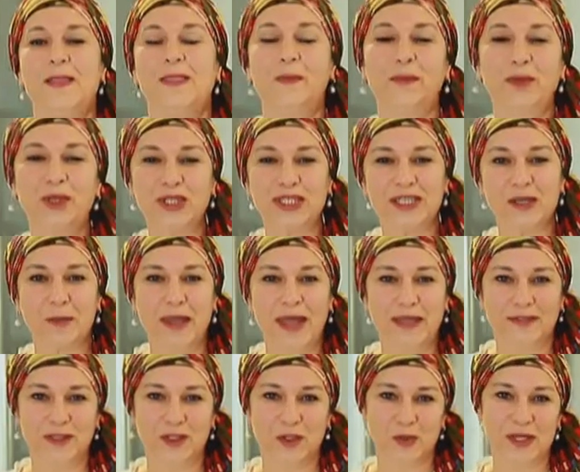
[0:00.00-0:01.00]
The beauty
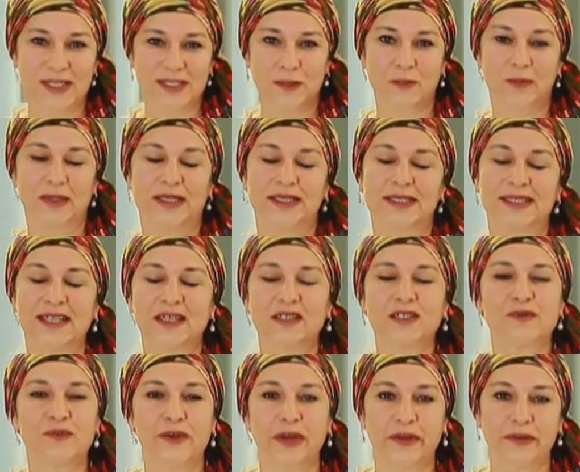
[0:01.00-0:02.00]
about this recipe is that
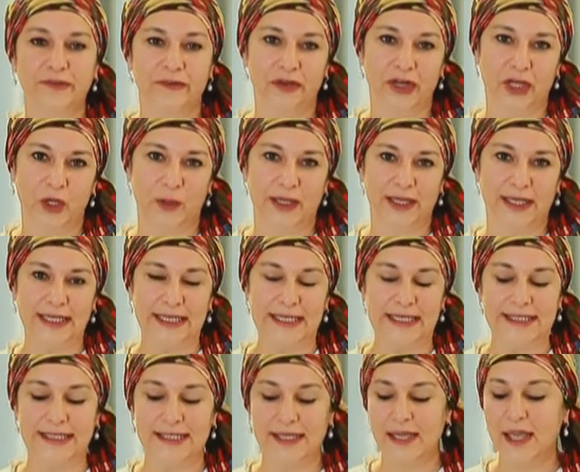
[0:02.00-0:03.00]
it's very, very quick and
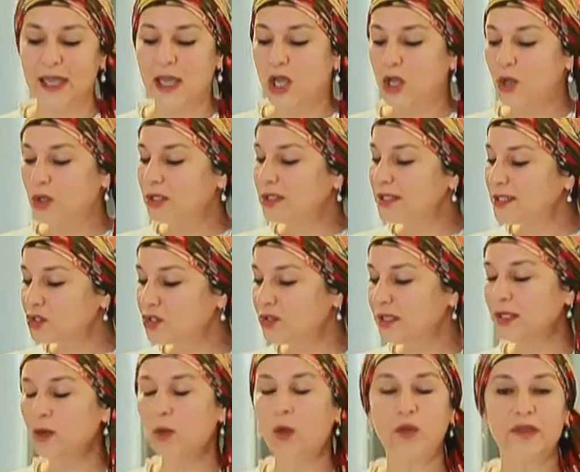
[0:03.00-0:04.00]
easy.
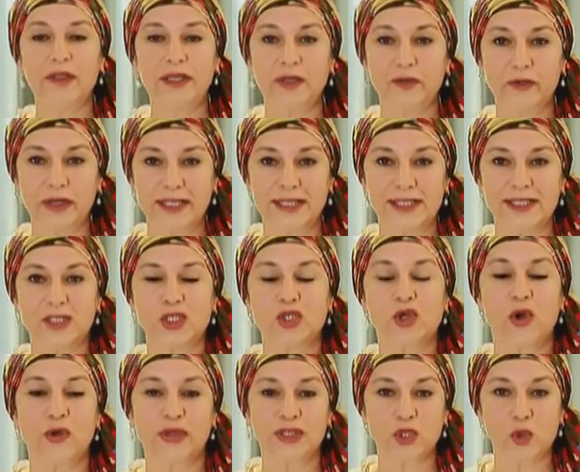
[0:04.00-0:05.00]
Literally all the ingredients
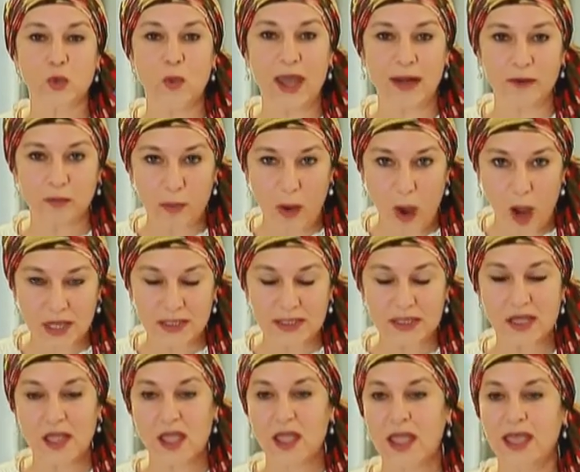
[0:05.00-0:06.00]
go into one pot
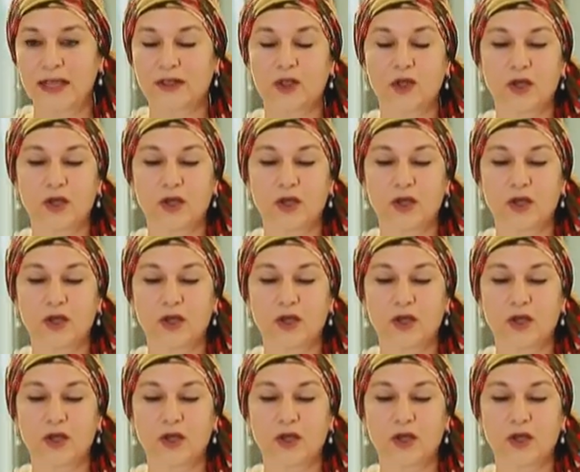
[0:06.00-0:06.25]
and